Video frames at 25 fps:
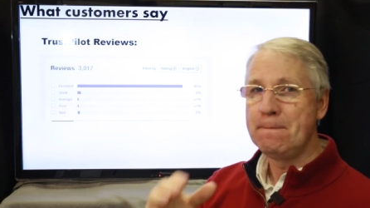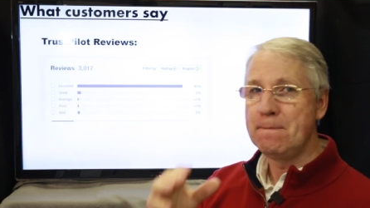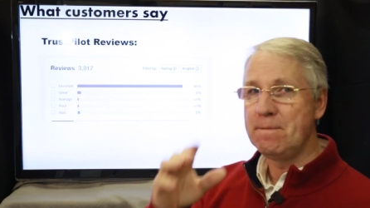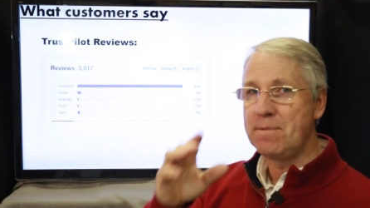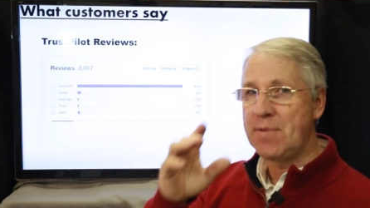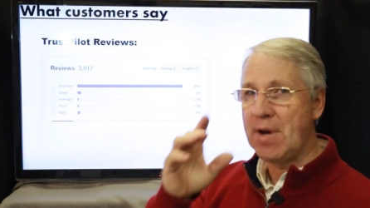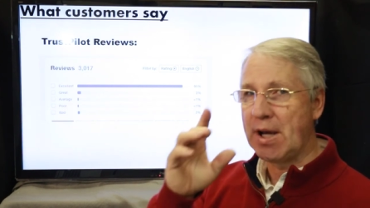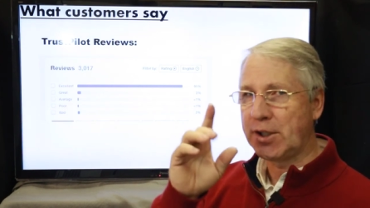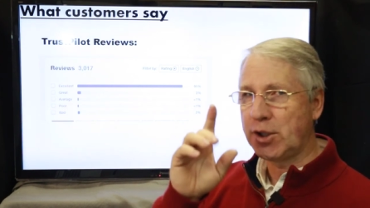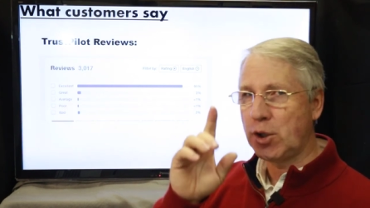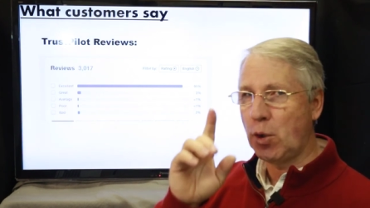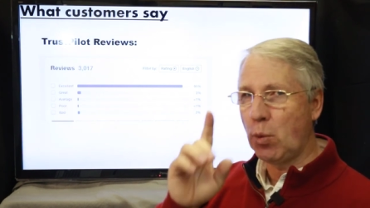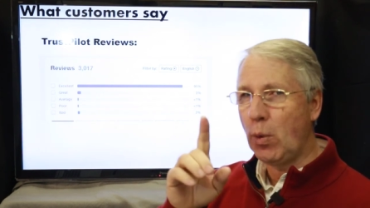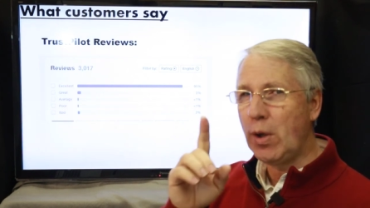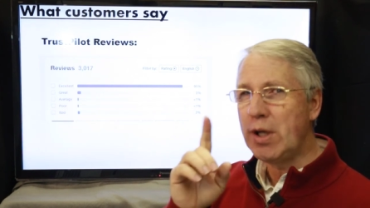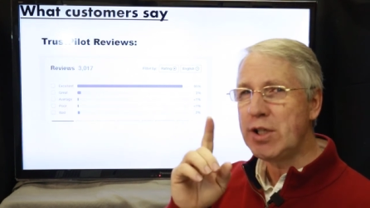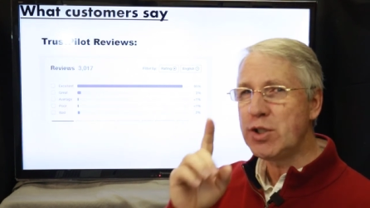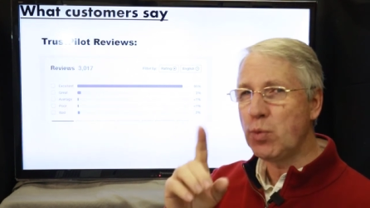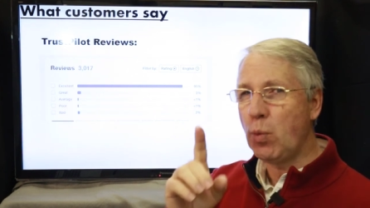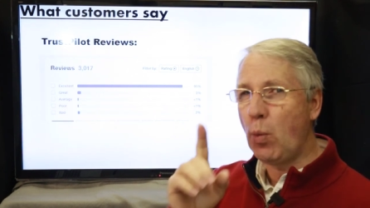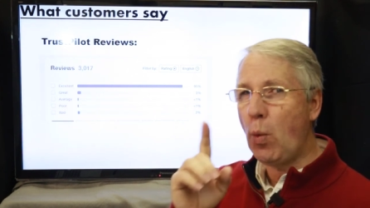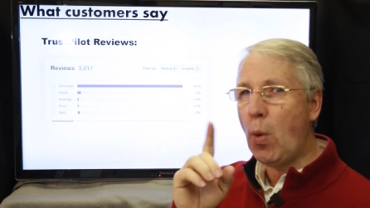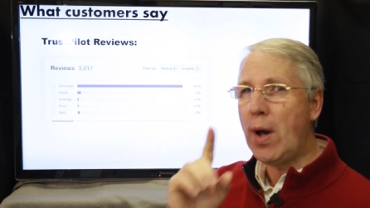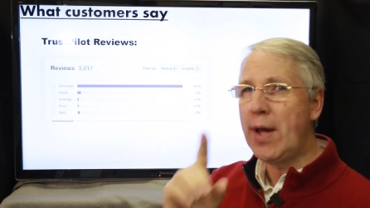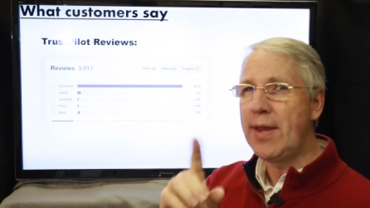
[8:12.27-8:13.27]
In fact, there
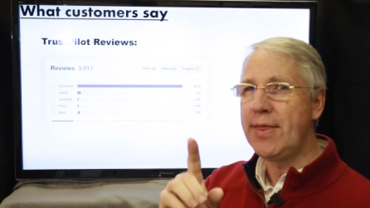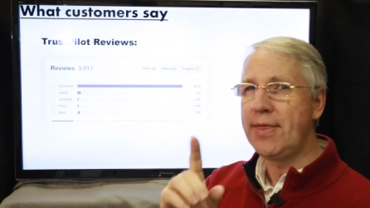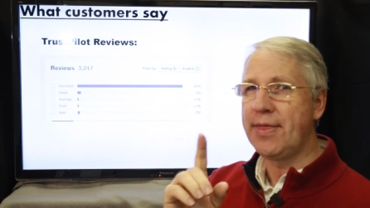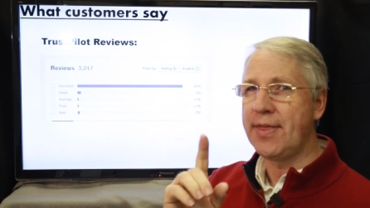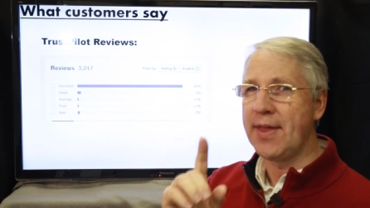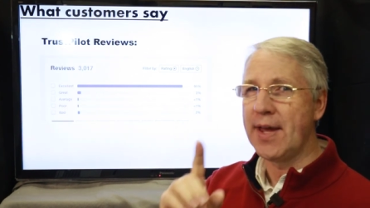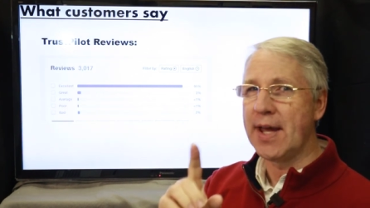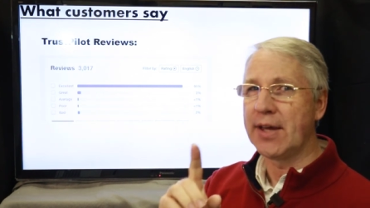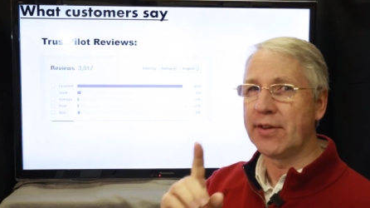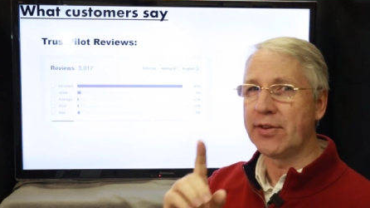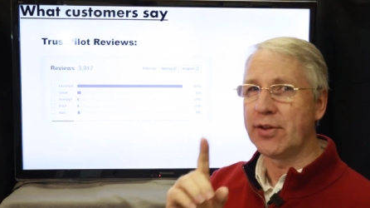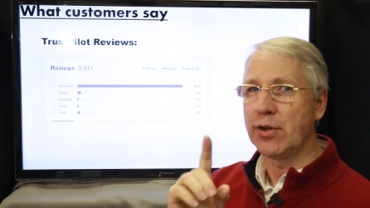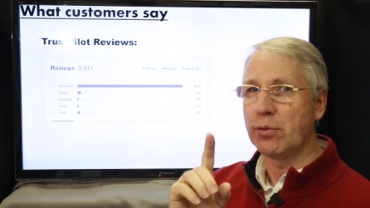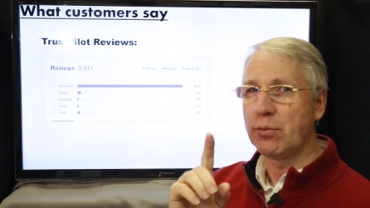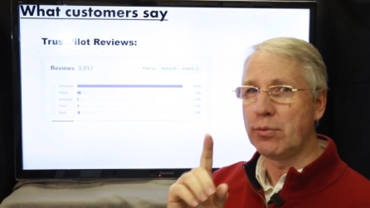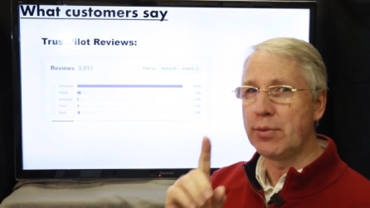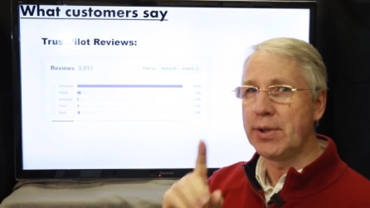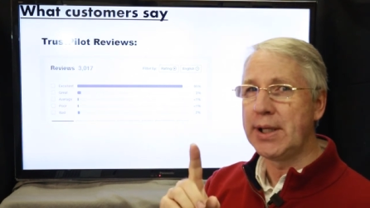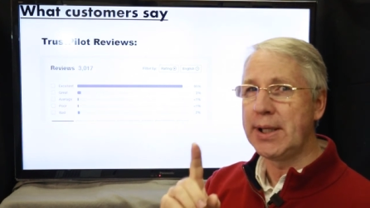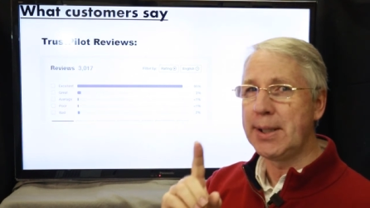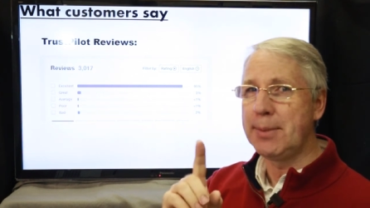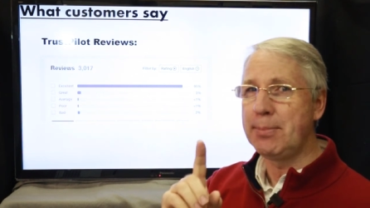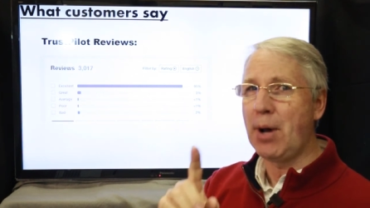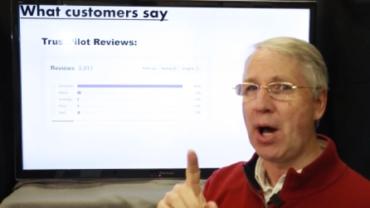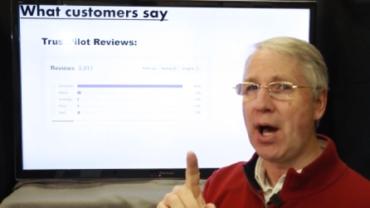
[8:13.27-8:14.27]
was one thing that
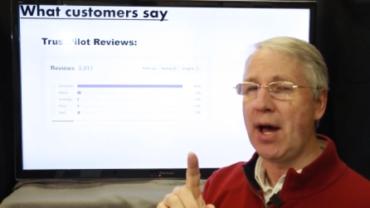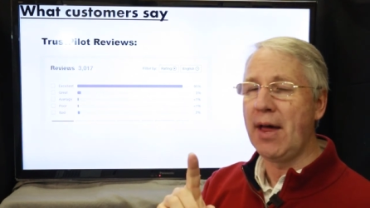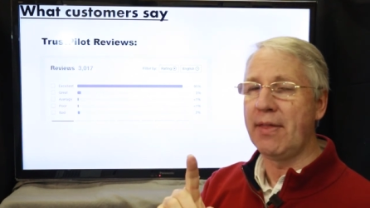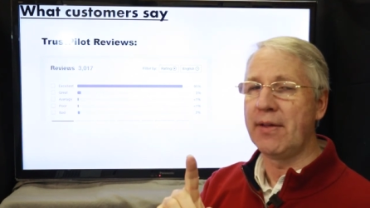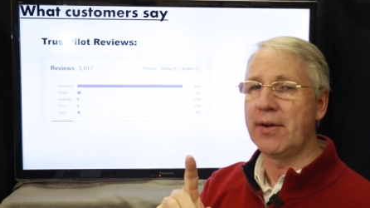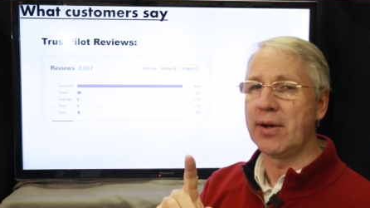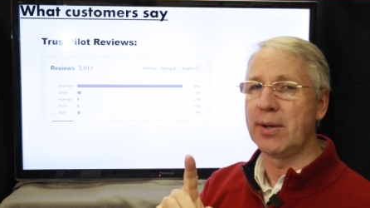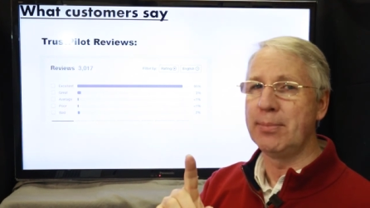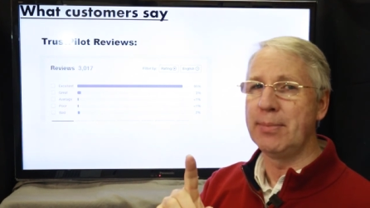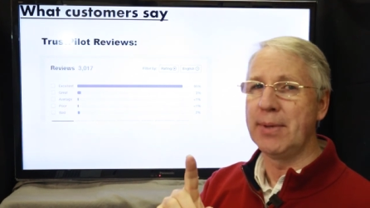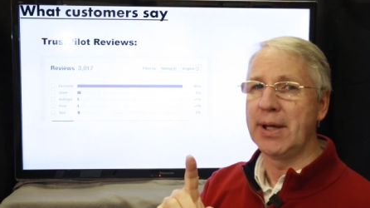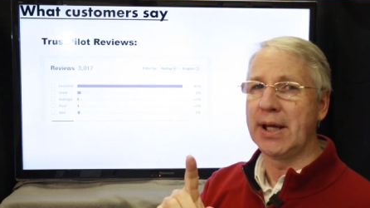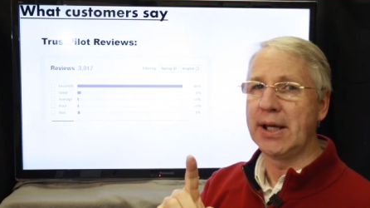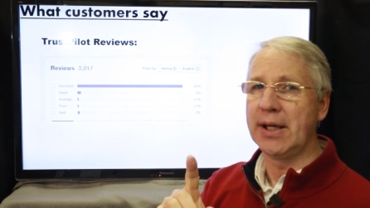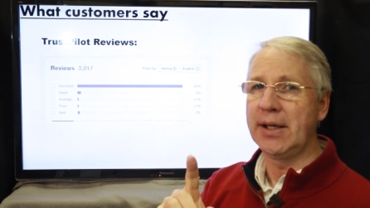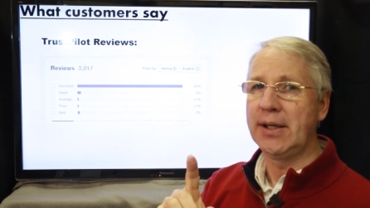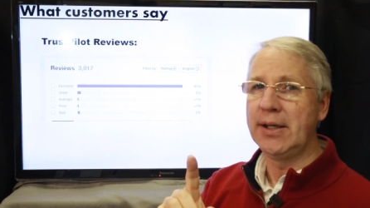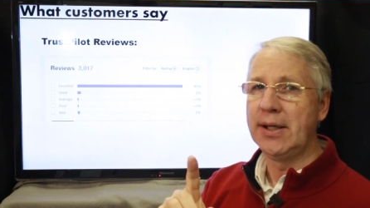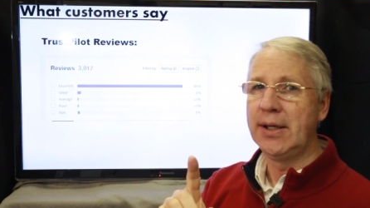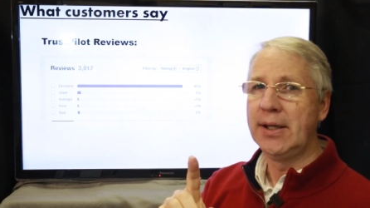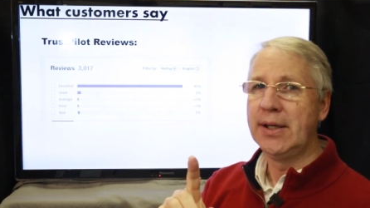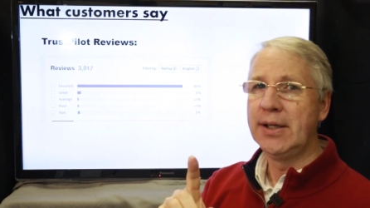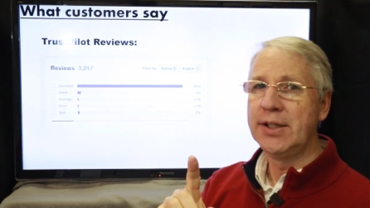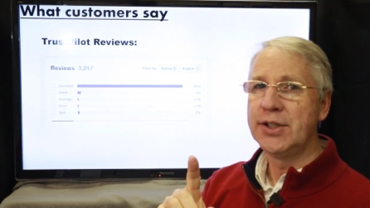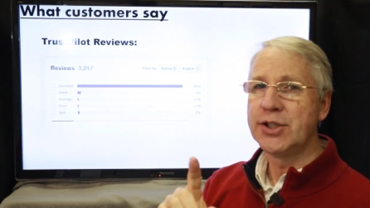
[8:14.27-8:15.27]
really bothered me,
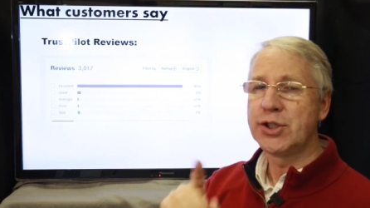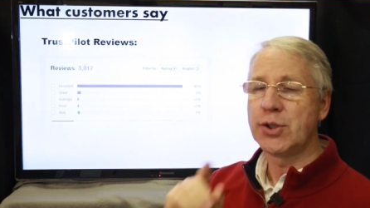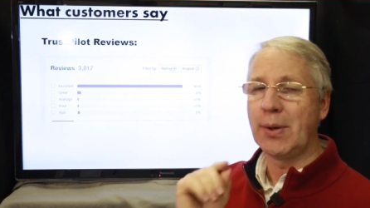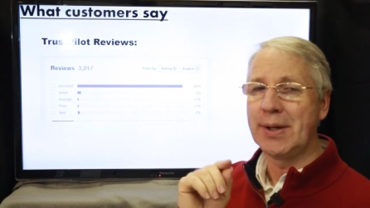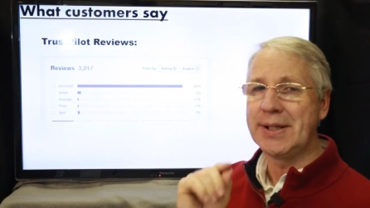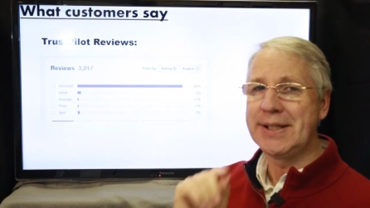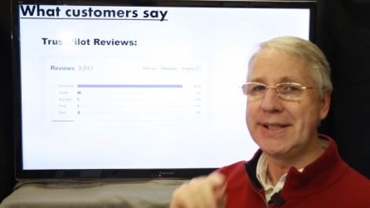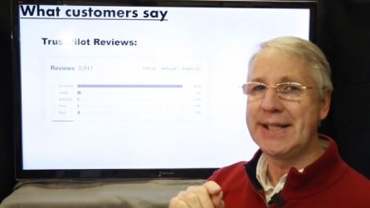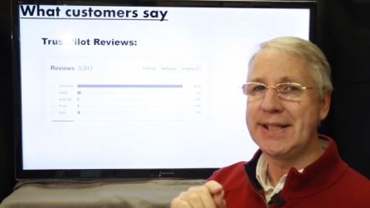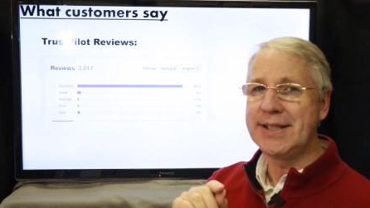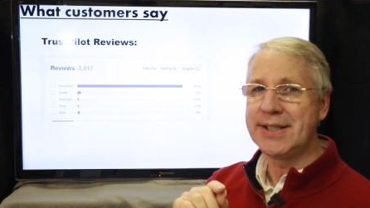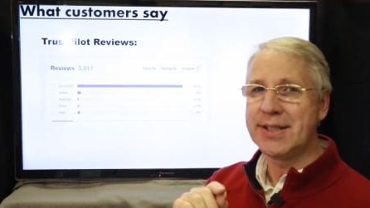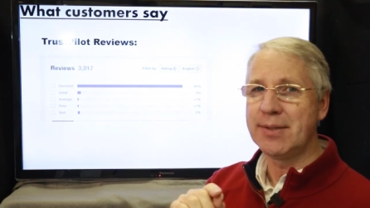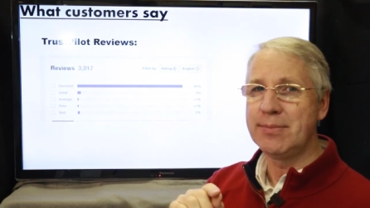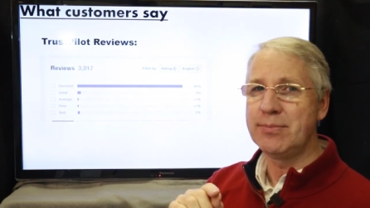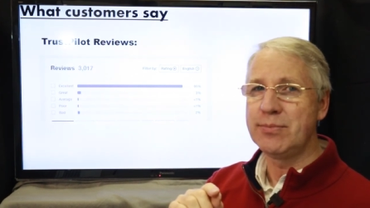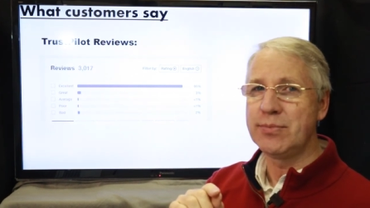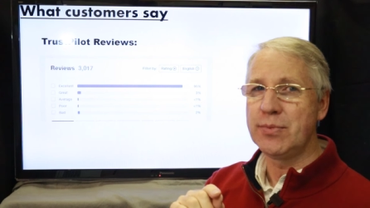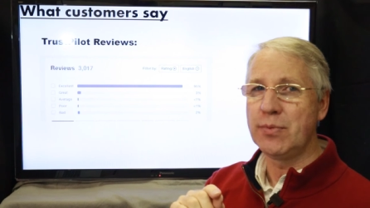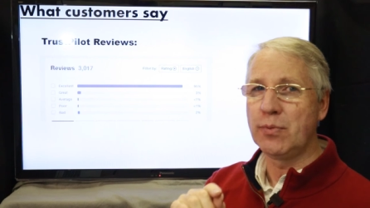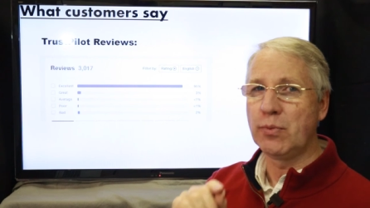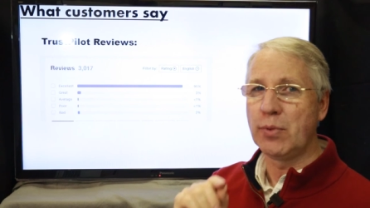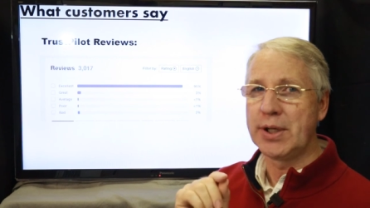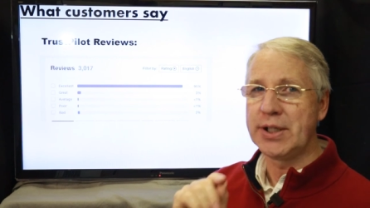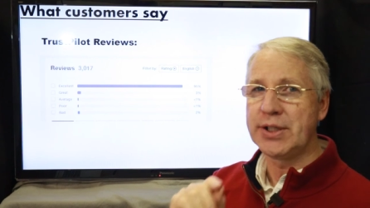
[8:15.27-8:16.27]
so I did
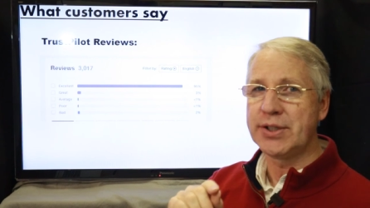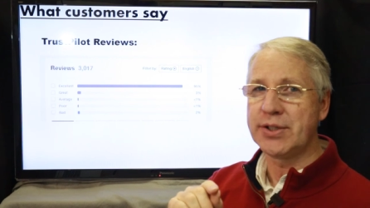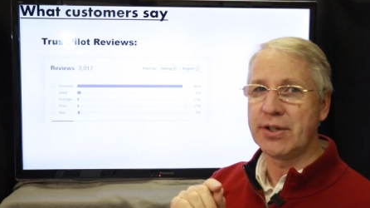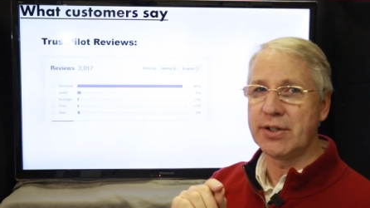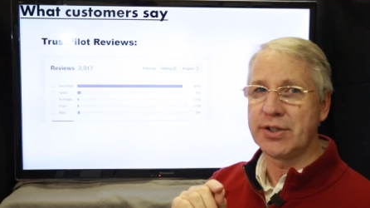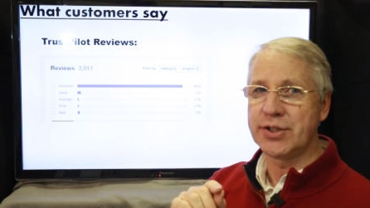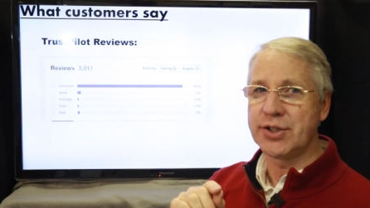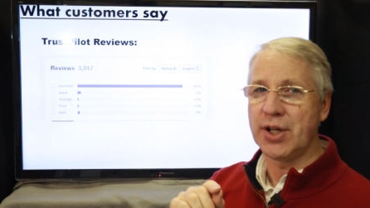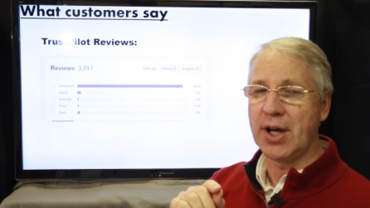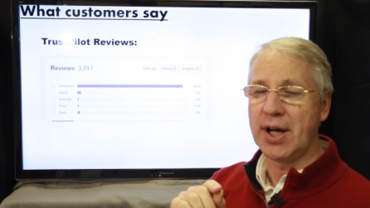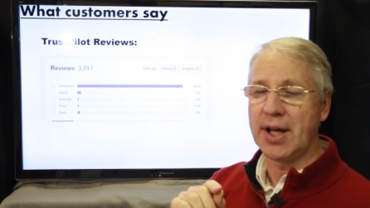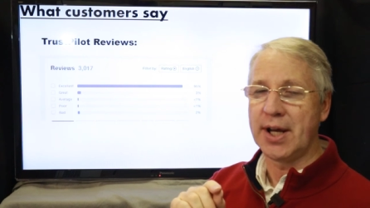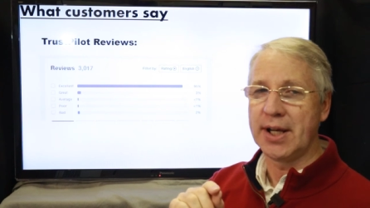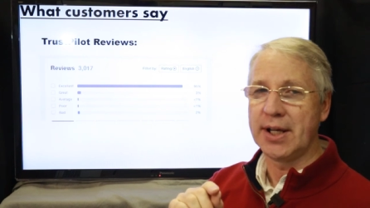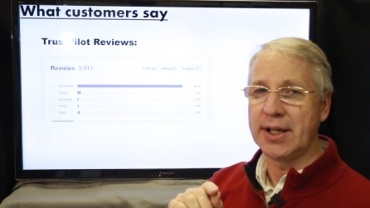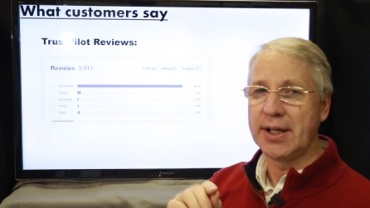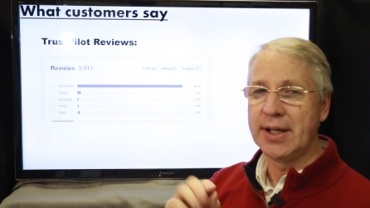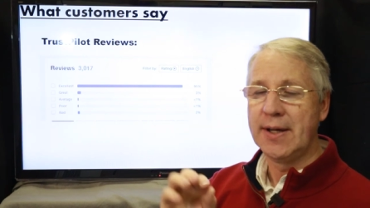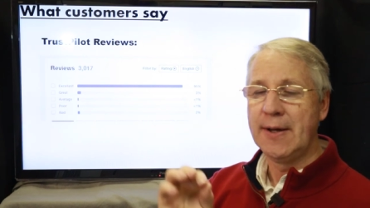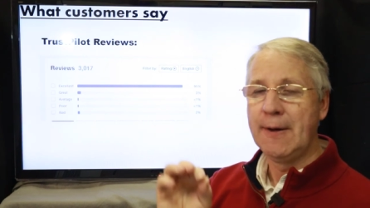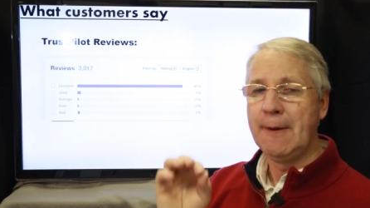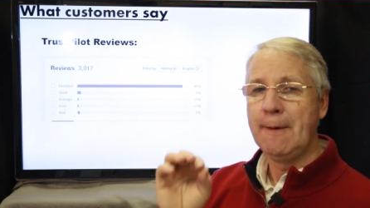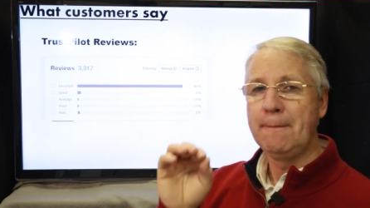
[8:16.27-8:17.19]
some research on it.